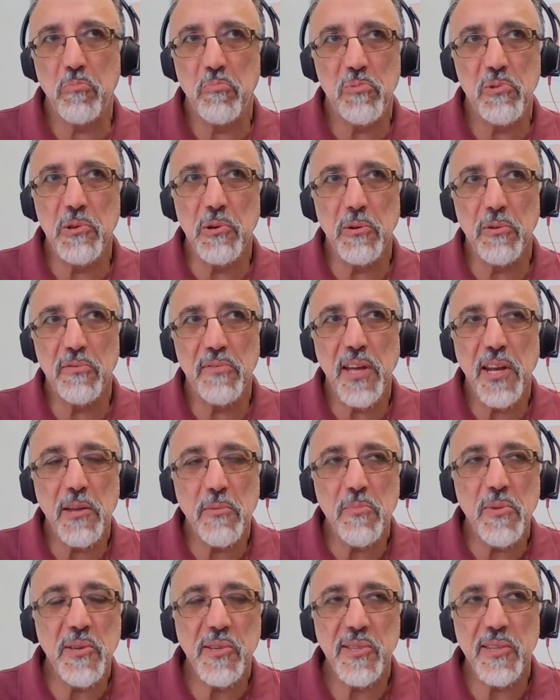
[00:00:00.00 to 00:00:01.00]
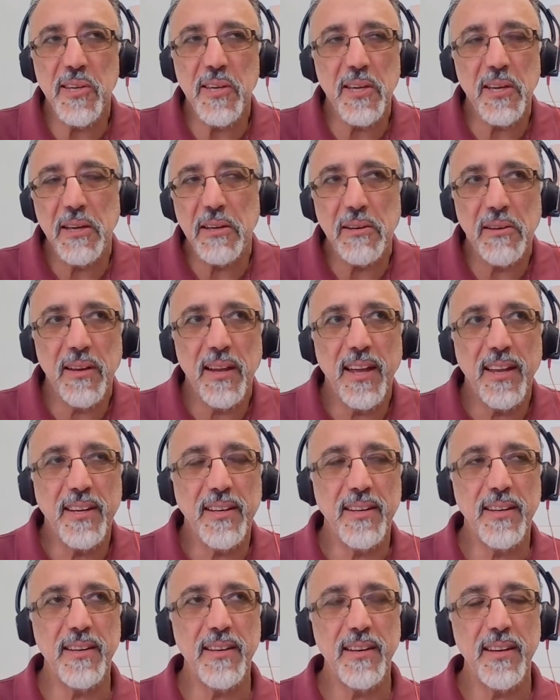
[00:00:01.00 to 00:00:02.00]
you're very busy, and
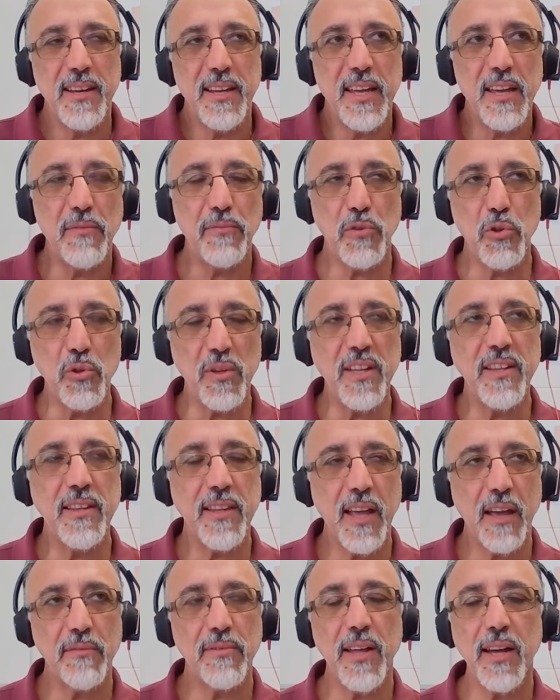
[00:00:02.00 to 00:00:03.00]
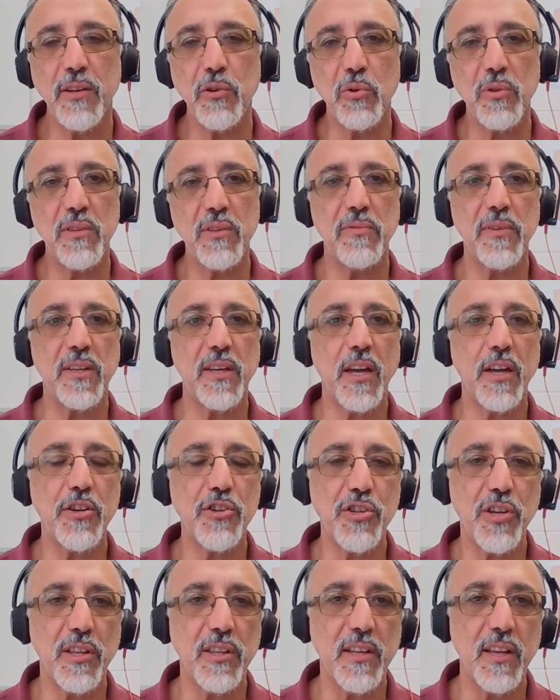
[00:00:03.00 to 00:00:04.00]
if you didn't have that
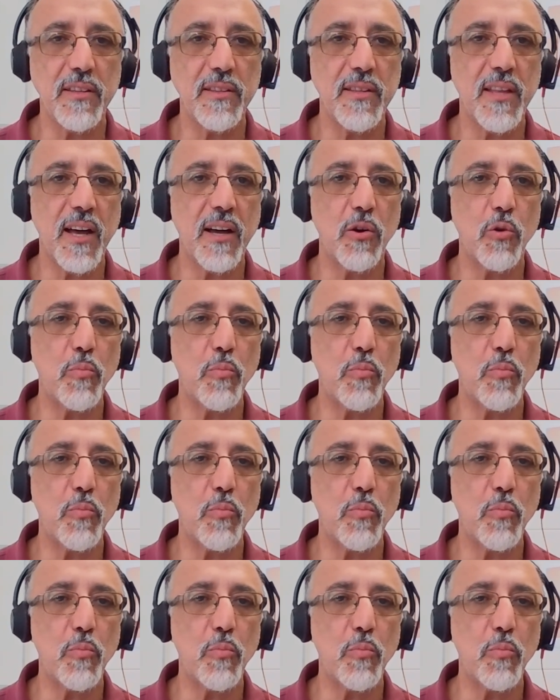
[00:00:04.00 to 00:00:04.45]
notification, then that